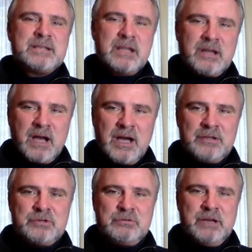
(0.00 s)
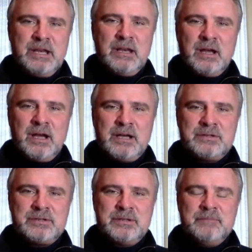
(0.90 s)
see God treating
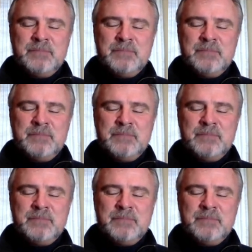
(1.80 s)
us,